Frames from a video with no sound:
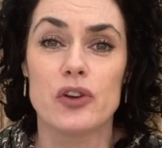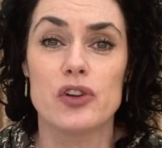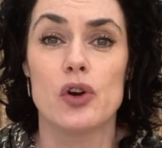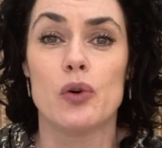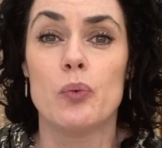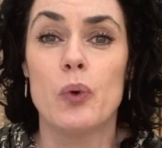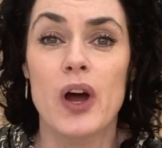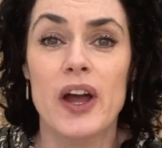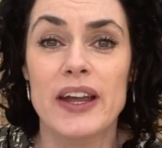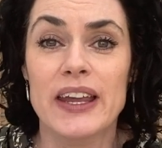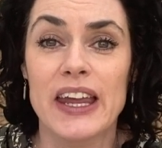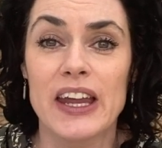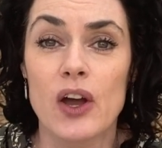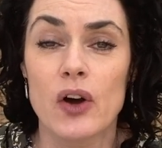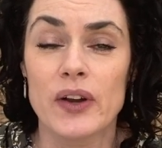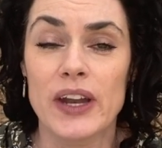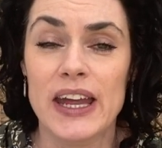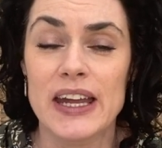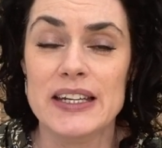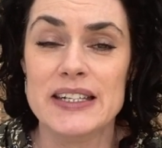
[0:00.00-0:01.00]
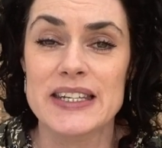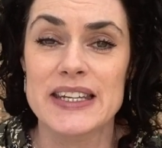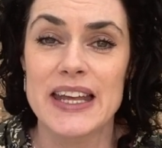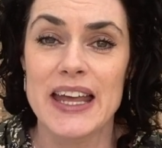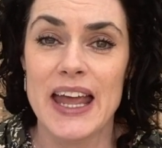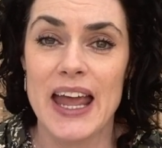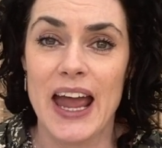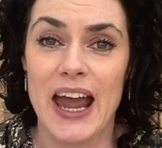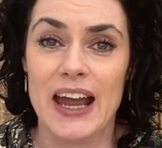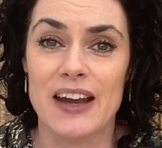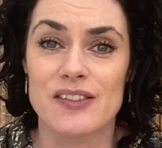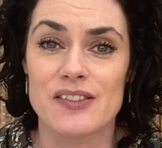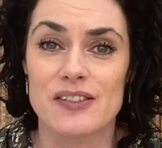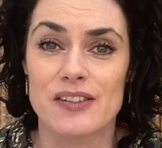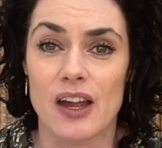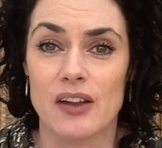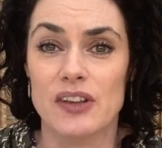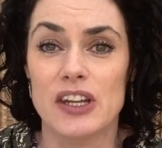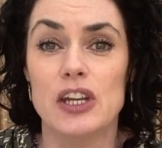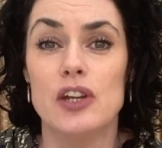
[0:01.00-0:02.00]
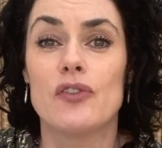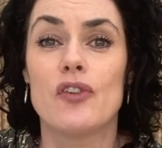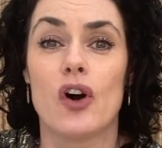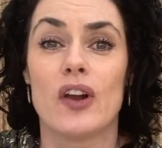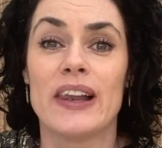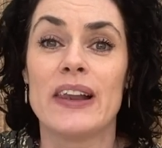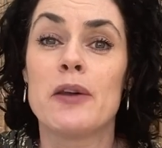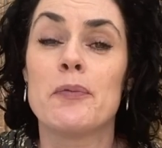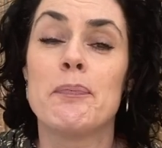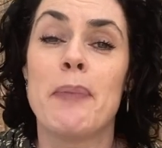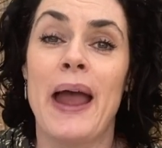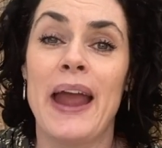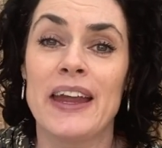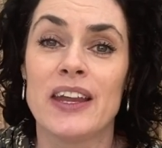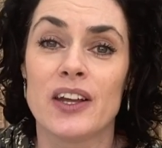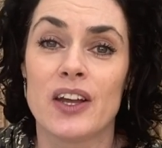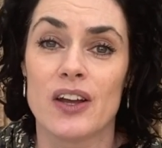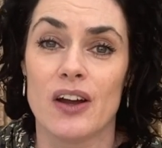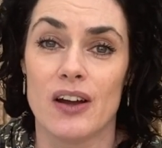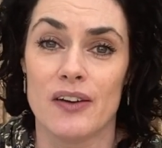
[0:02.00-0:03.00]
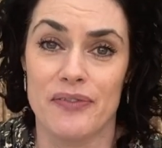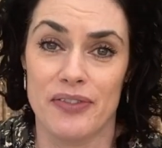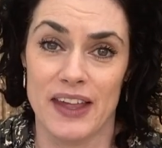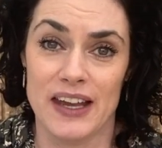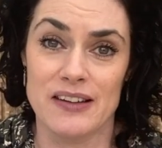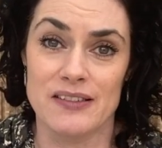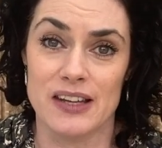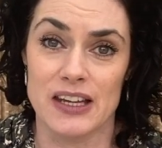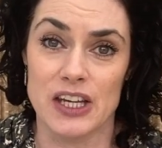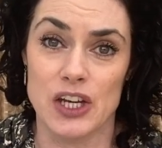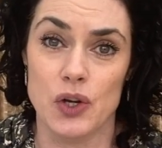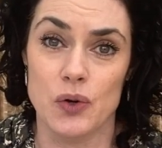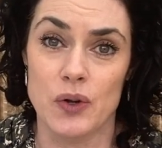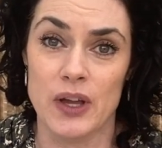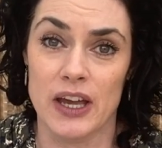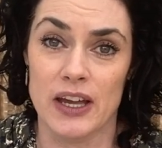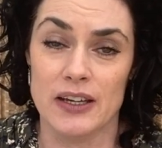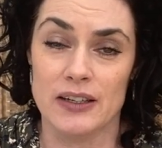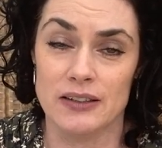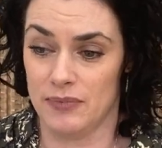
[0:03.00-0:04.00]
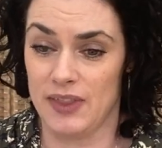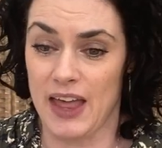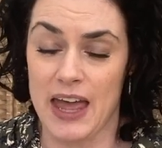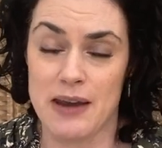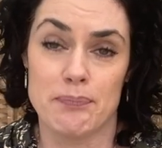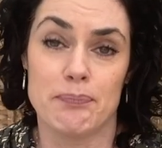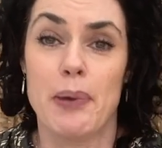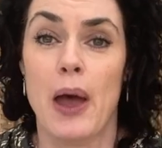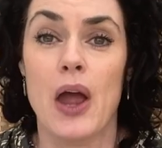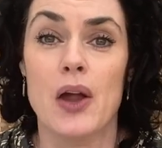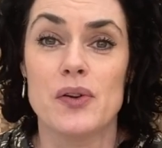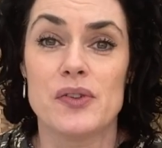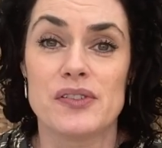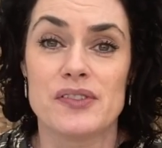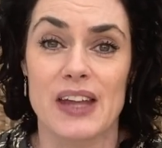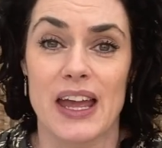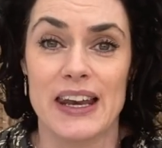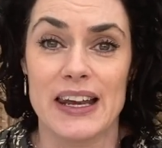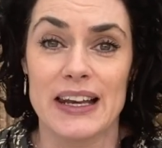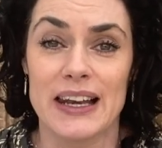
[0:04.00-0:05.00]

you're working on it and so that you've got a little bank of things that you can then post at a